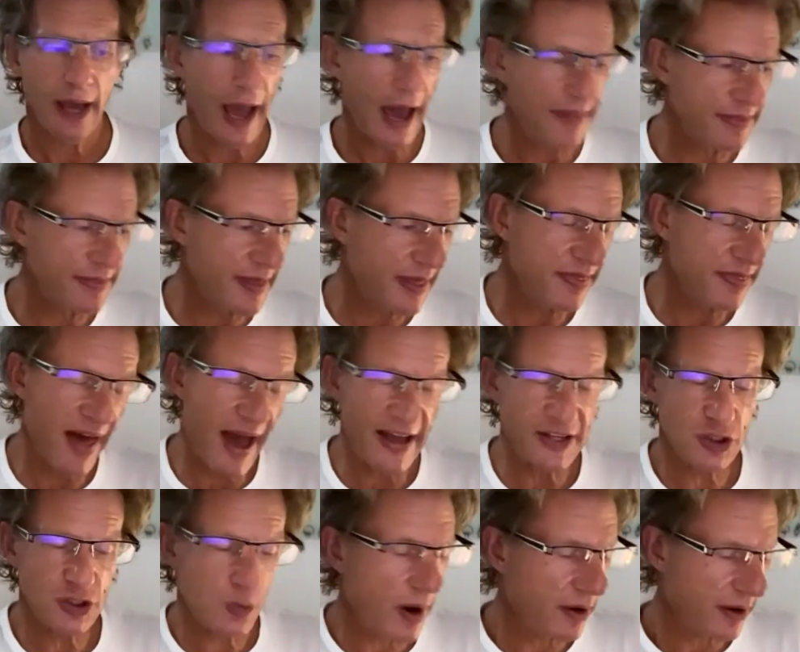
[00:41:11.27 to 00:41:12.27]
And then
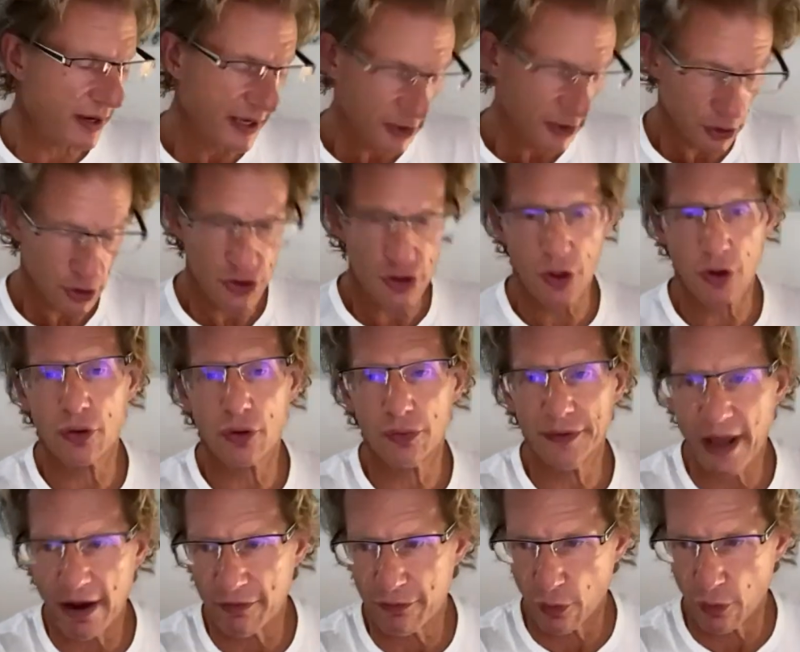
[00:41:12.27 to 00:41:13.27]
that's where Inner Circle,
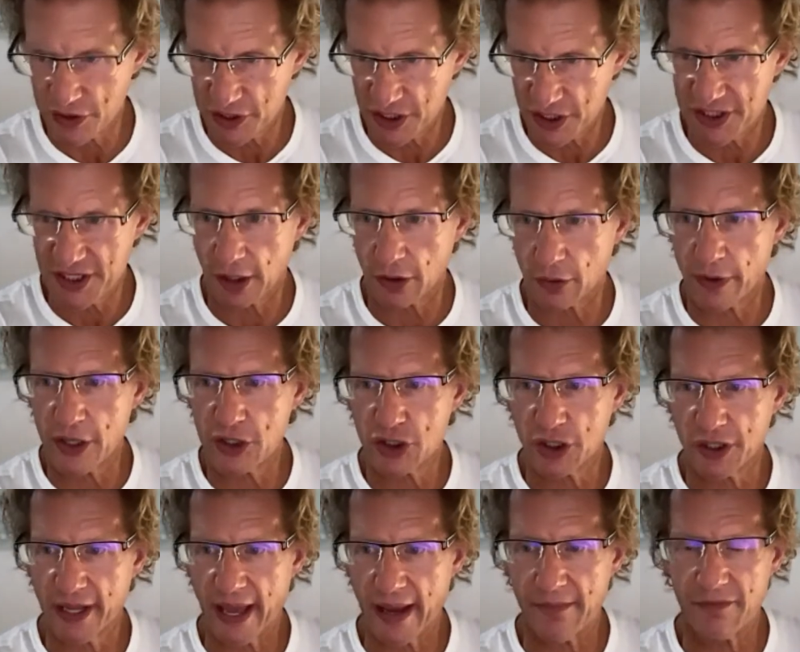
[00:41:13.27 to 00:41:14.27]
now Force
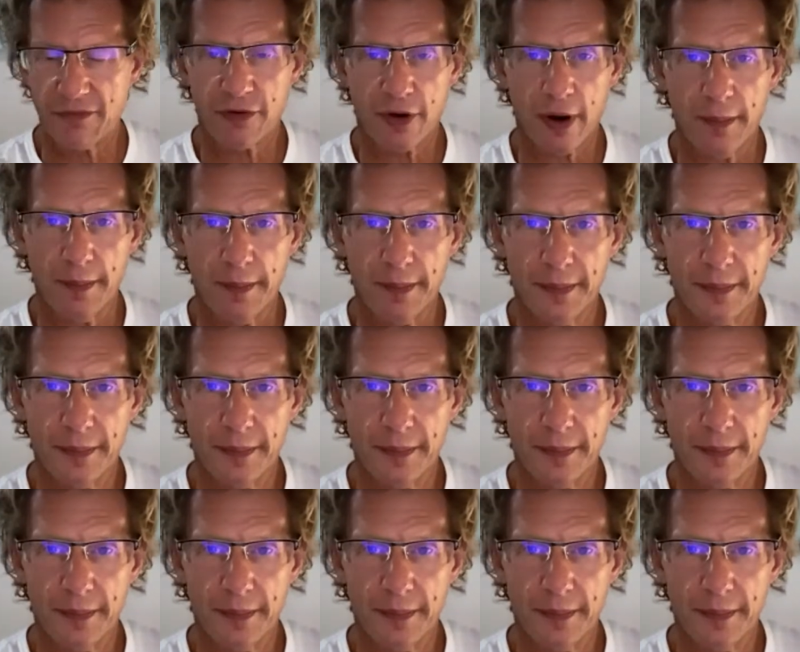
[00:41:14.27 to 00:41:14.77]
Acceleration, came from.